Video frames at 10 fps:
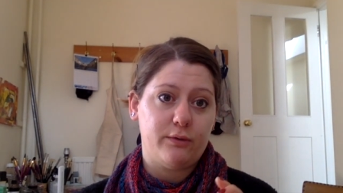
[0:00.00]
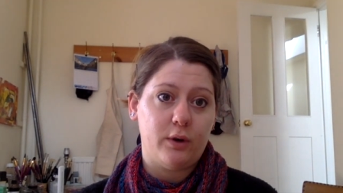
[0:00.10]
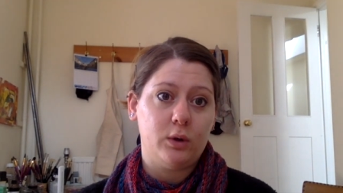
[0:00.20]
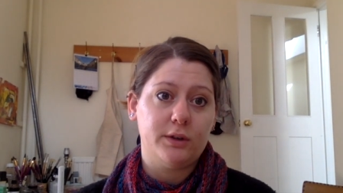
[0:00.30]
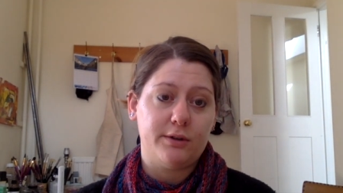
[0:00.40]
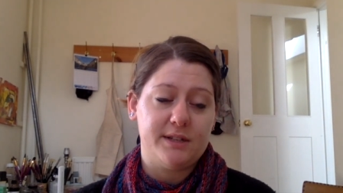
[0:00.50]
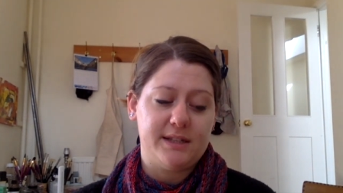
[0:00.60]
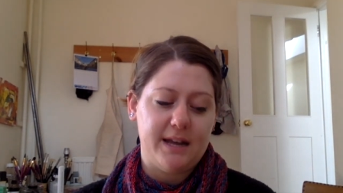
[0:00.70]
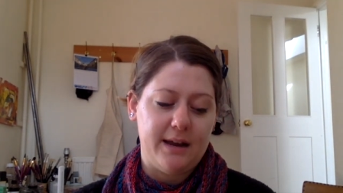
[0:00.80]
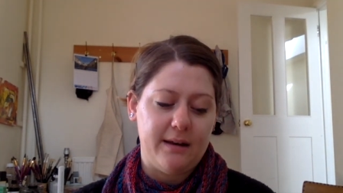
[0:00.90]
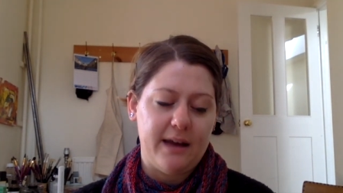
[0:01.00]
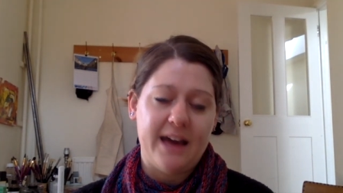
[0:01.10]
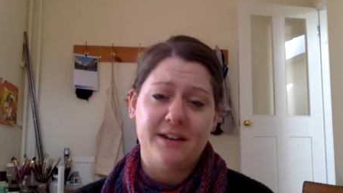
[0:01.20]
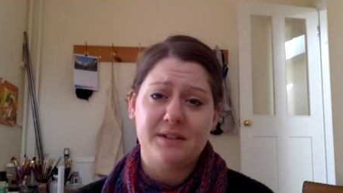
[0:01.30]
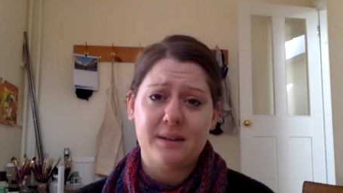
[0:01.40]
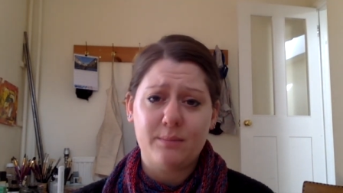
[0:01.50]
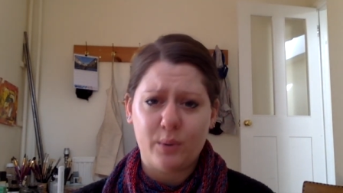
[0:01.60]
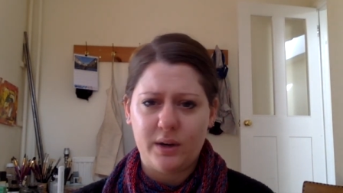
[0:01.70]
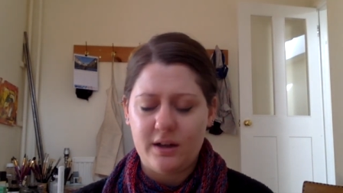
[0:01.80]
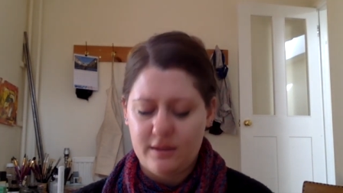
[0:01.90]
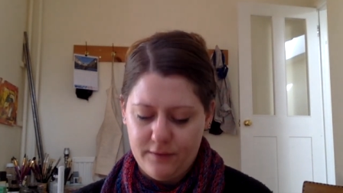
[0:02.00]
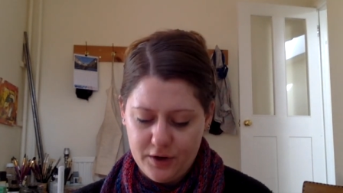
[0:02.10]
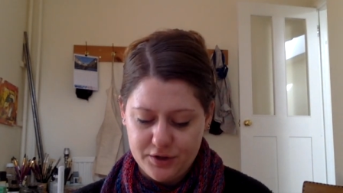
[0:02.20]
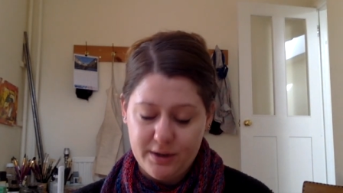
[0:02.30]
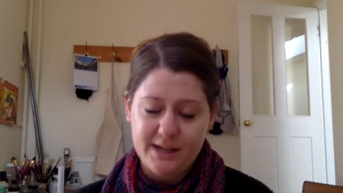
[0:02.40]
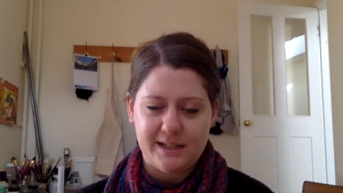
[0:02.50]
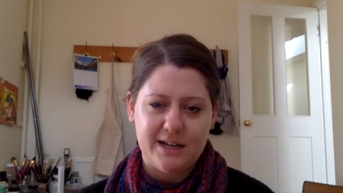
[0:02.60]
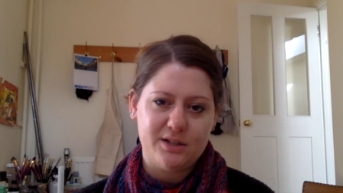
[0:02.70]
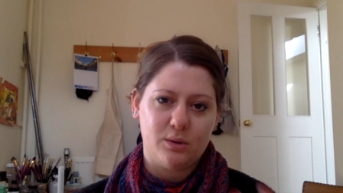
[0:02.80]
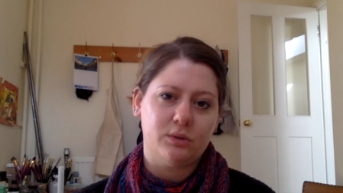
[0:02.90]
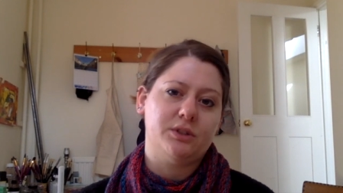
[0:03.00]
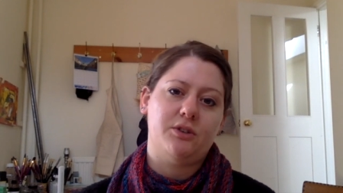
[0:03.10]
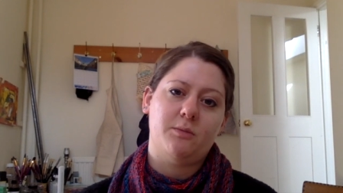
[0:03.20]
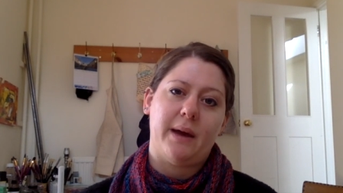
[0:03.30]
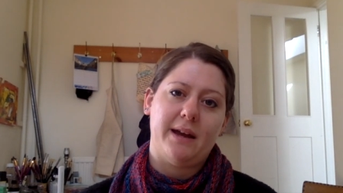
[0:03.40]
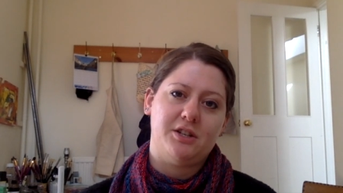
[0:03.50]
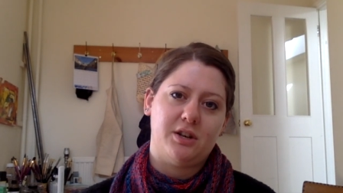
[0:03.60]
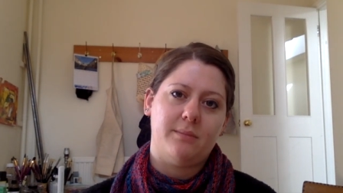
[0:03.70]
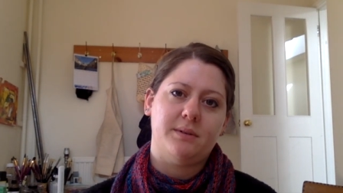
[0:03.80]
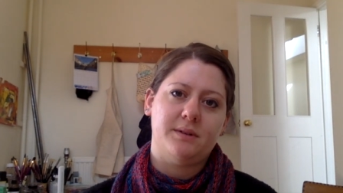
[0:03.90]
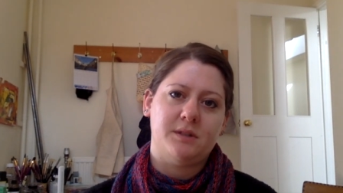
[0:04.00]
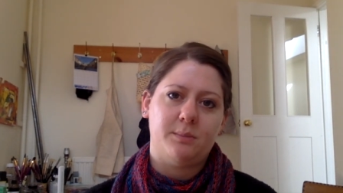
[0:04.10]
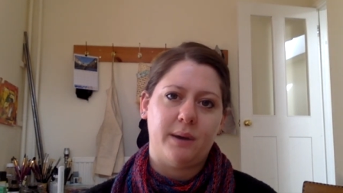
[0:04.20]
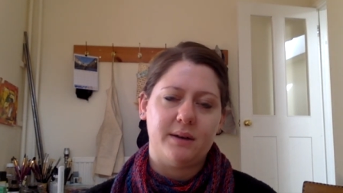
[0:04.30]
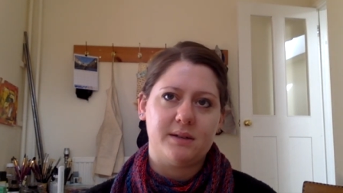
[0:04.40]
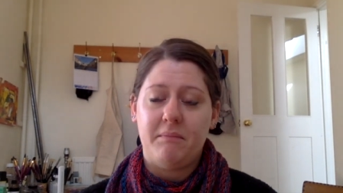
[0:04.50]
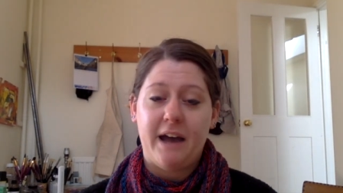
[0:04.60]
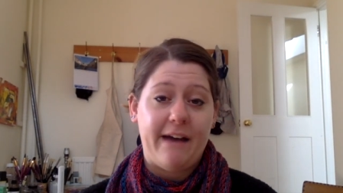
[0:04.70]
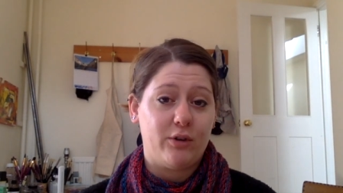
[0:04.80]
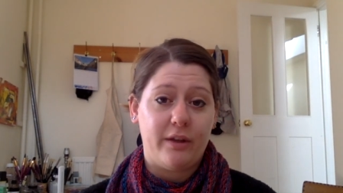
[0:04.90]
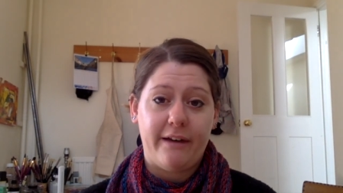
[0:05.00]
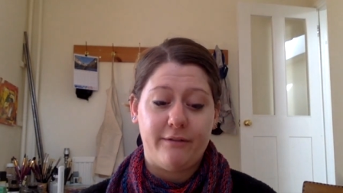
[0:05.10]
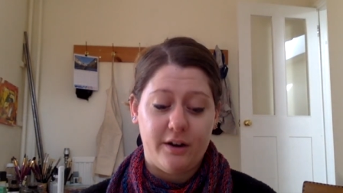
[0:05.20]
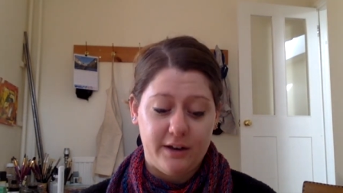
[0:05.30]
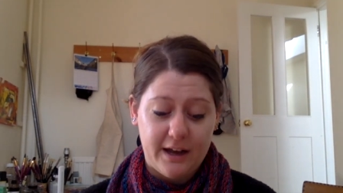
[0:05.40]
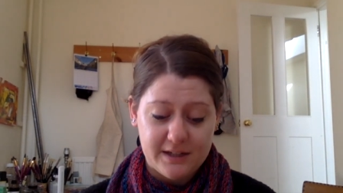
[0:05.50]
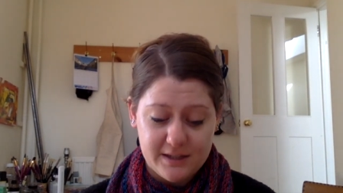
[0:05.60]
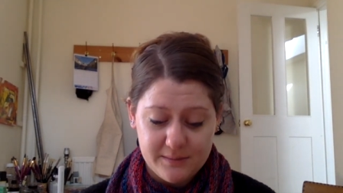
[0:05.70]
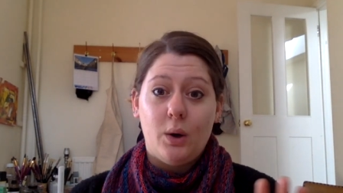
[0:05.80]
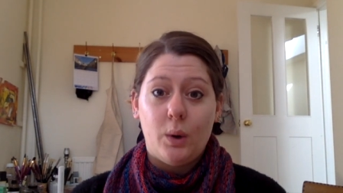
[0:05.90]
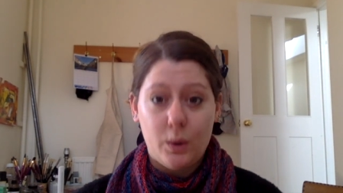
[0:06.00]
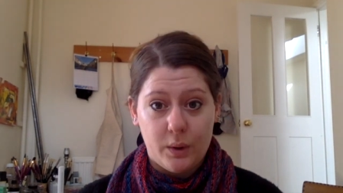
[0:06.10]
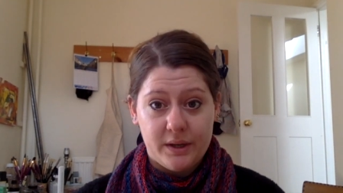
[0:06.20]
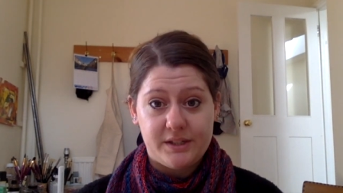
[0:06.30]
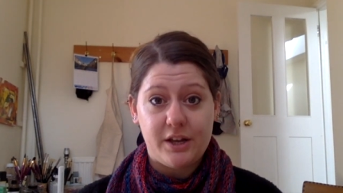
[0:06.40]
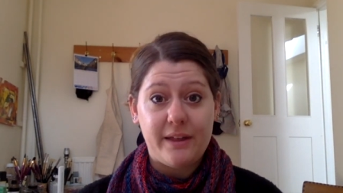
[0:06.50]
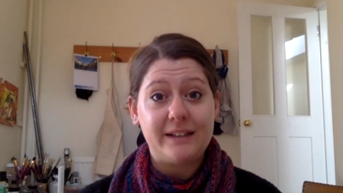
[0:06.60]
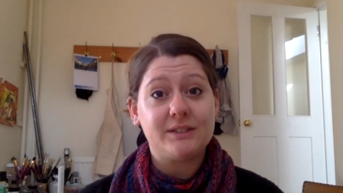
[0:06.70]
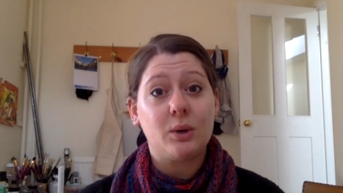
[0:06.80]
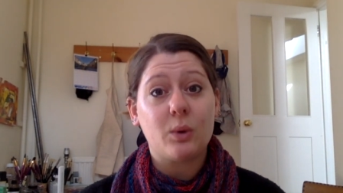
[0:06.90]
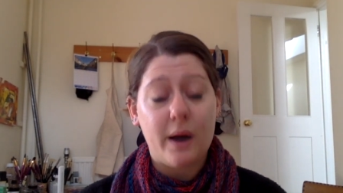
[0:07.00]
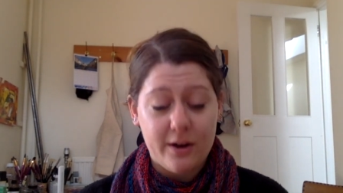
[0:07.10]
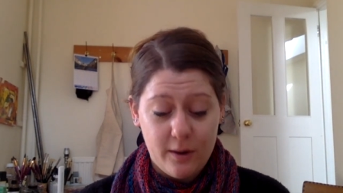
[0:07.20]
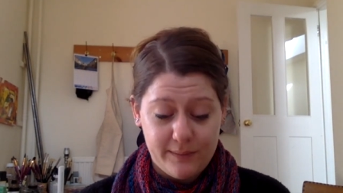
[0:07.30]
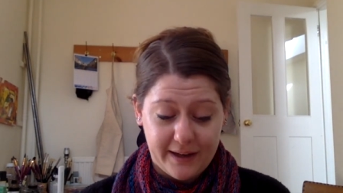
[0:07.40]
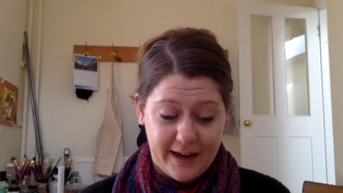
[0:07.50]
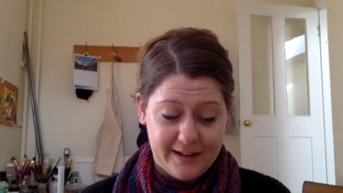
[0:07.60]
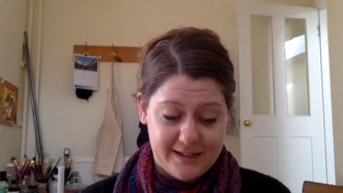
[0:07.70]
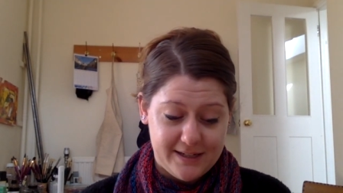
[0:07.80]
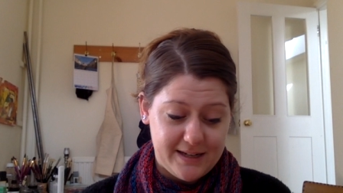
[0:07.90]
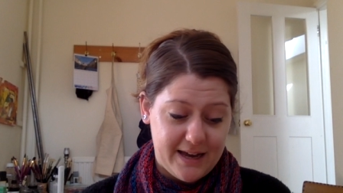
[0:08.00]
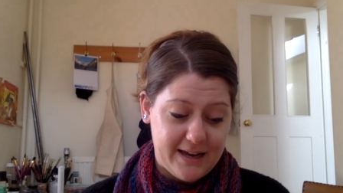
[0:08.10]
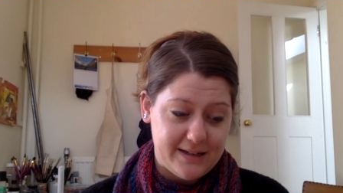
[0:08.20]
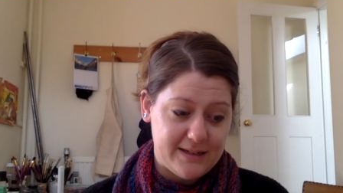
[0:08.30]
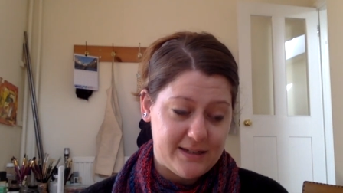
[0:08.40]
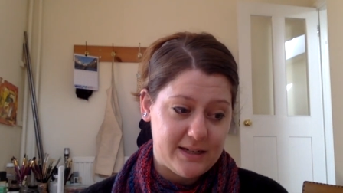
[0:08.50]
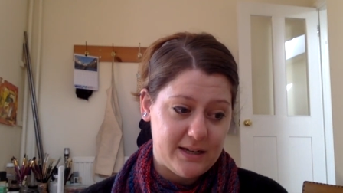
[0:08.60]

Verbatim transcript: folder it's in, and at some point in the future I intend to also do page numbers, but I haven't got that far yet. Whew, so that's all quite complicated, and